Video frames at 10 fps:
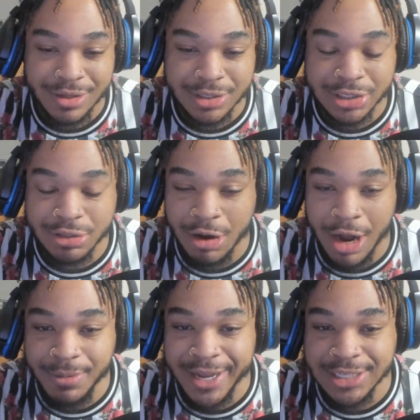So I'm
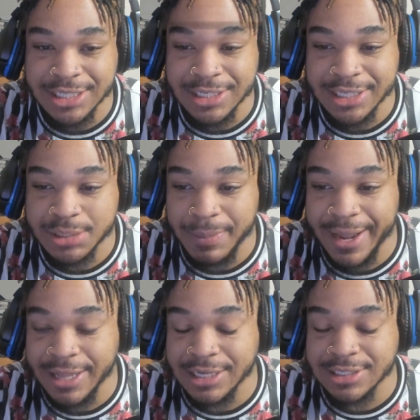guessing this man
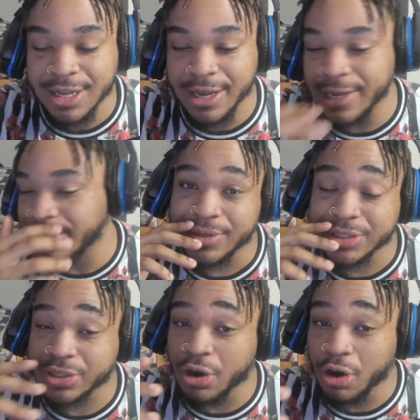is like
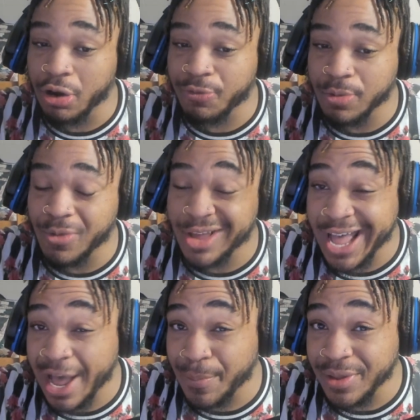scarred from what
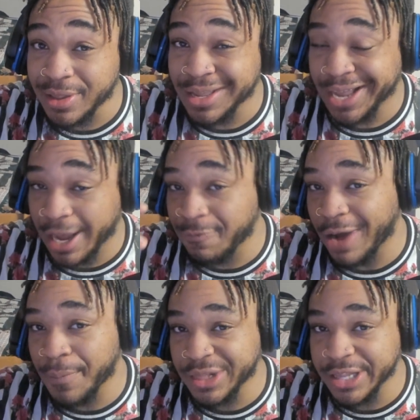happened. I, I
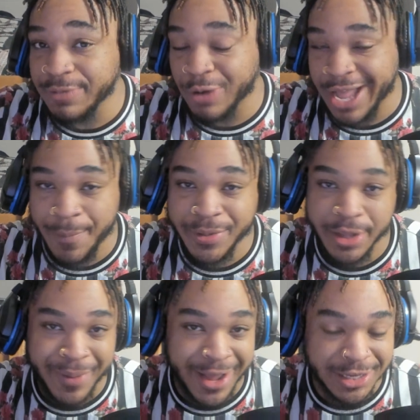believe what happened in the
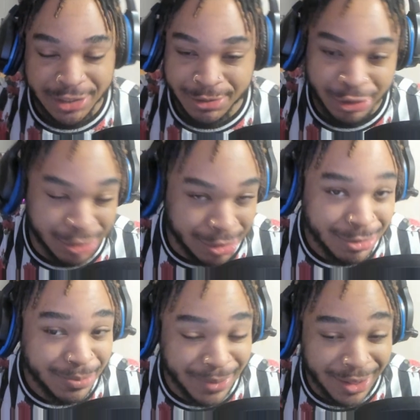past is true,
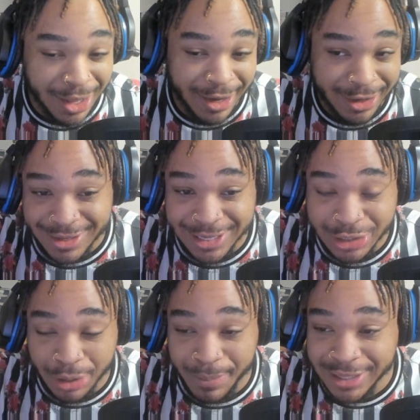but like he's
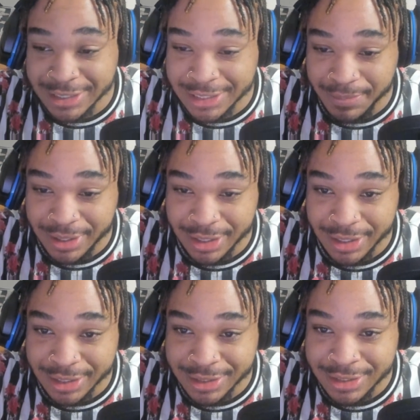on medicine
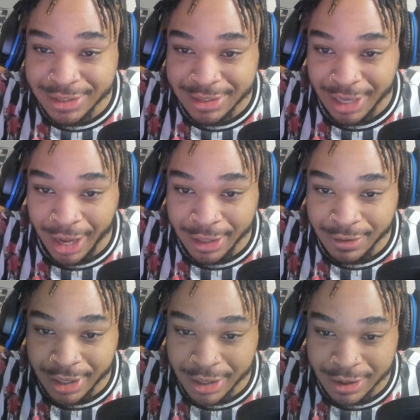because I don't
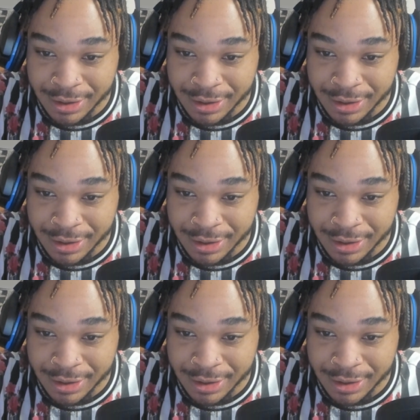know.